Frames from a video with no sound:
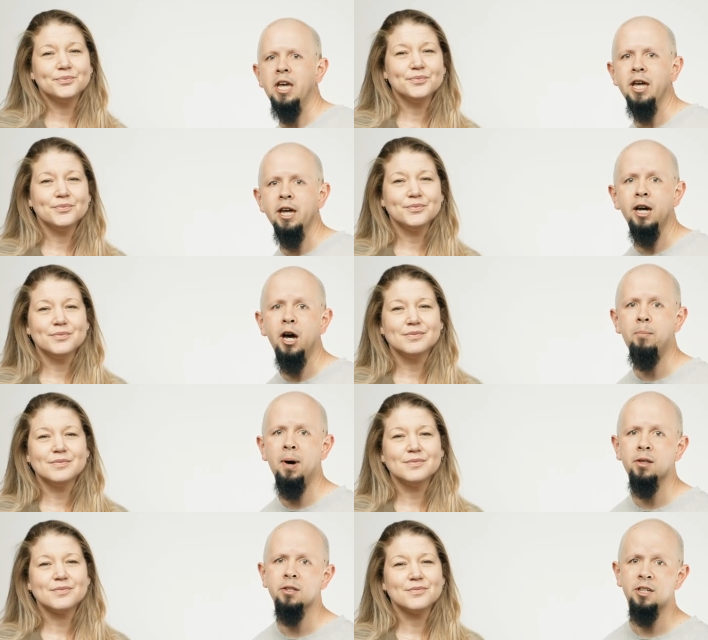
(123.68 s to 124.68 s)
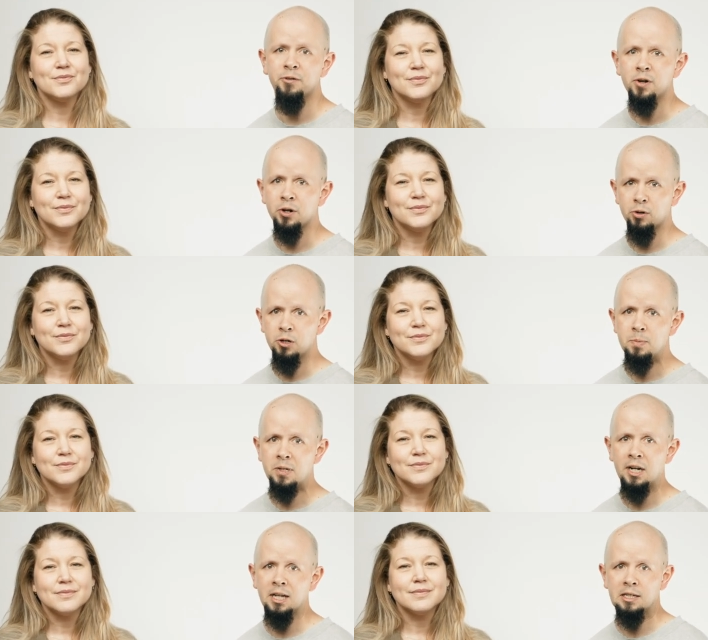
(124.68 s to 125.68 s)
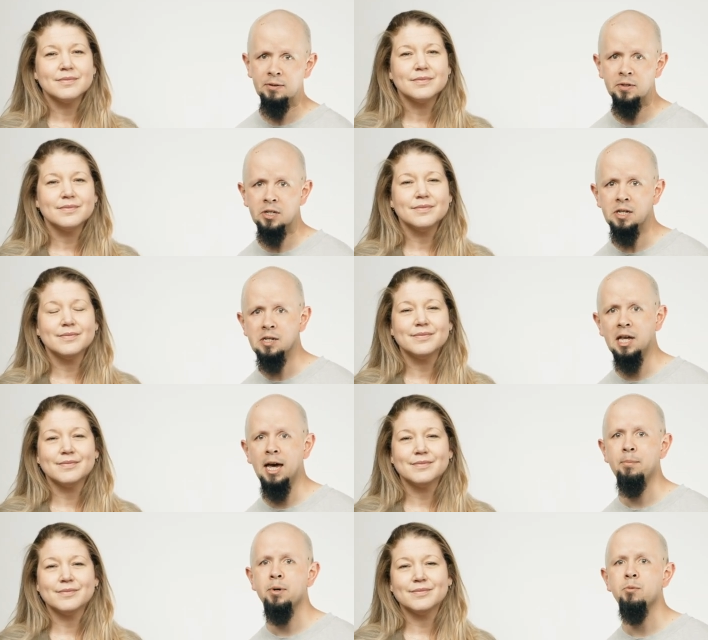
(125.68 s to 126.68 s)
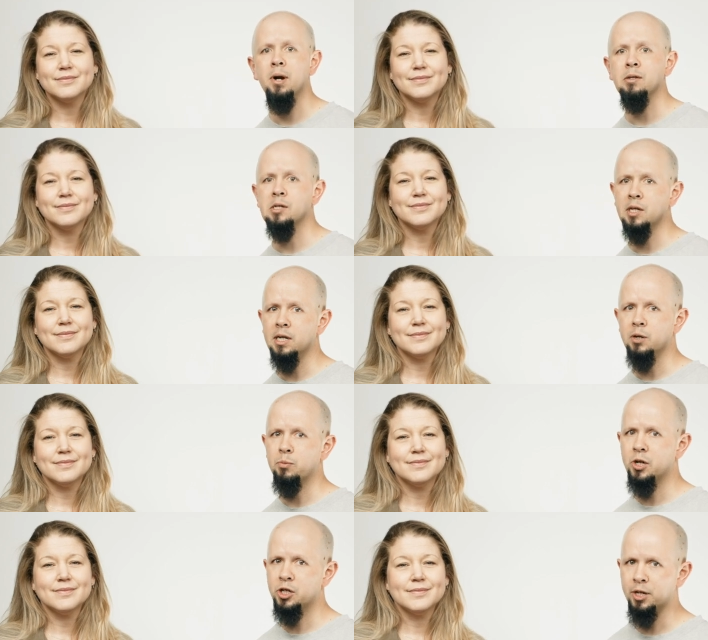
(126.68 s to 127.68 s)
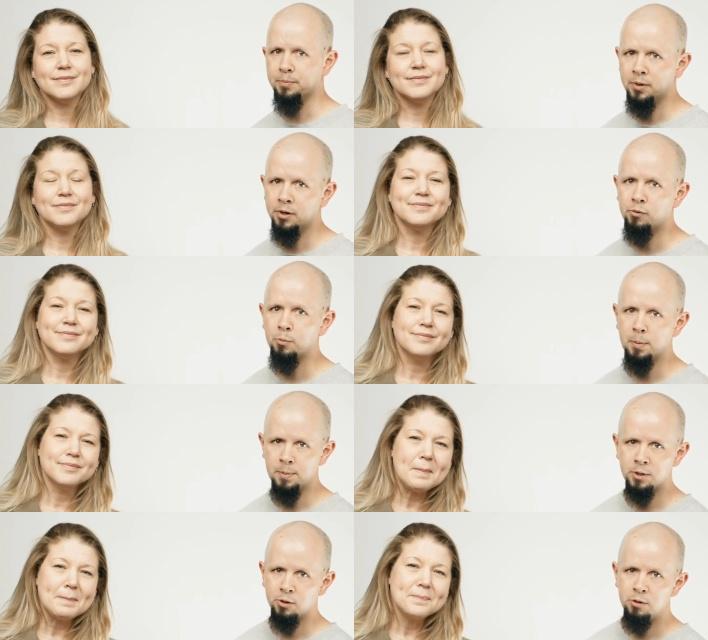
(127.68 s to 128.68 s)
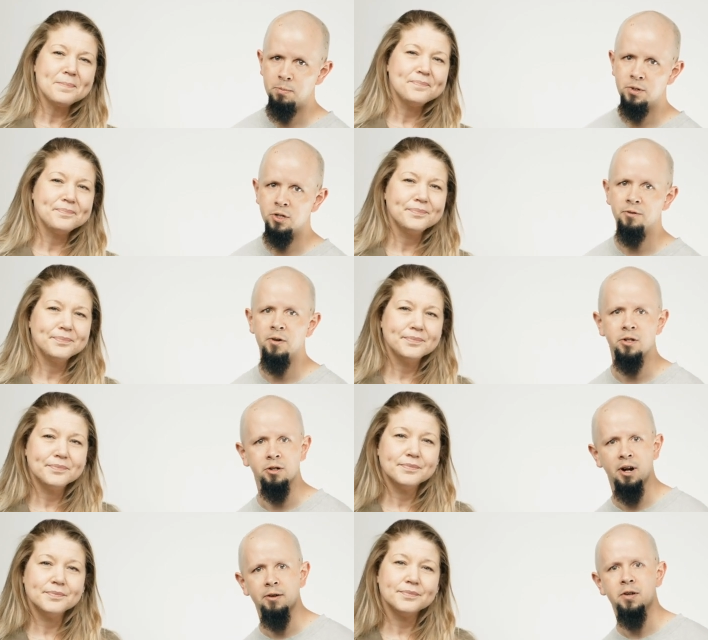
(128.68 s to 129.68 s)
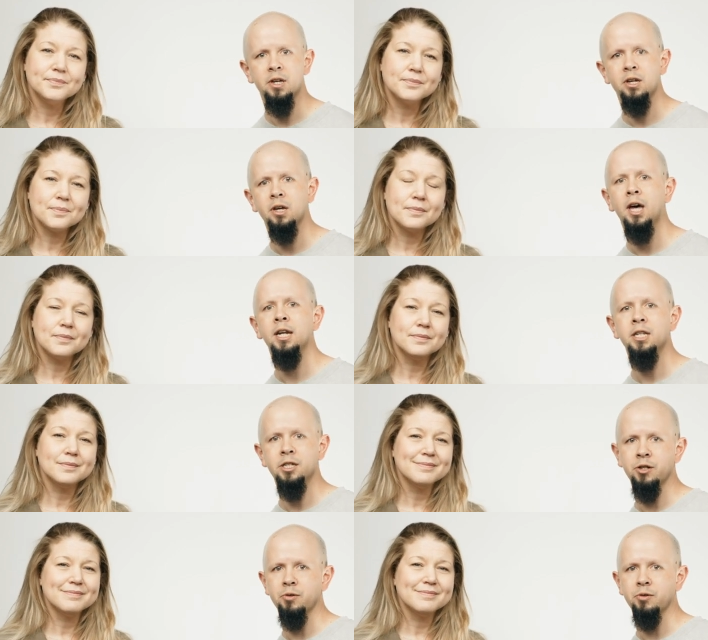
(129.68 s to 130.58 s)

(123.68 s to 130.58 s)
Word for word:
Speaker 1: hear about different groups and activities that happen around Sunday worship, from women's groups to photographic and knitting